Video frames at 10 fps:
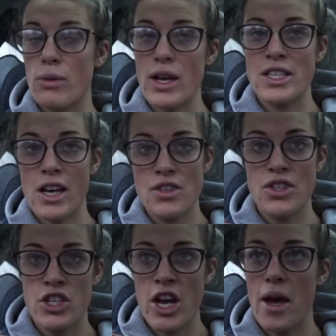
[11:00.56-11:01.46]
the way to go to
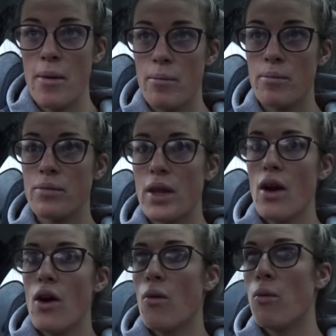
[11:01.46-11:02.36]
the gym.
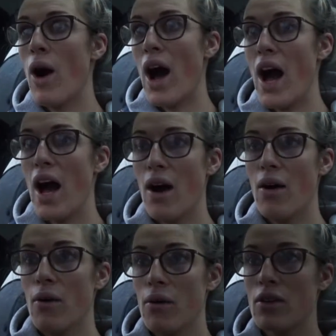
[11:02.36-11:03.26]

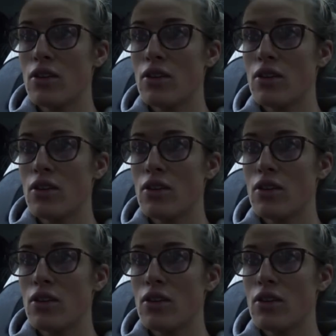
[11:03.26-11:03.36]
Wow.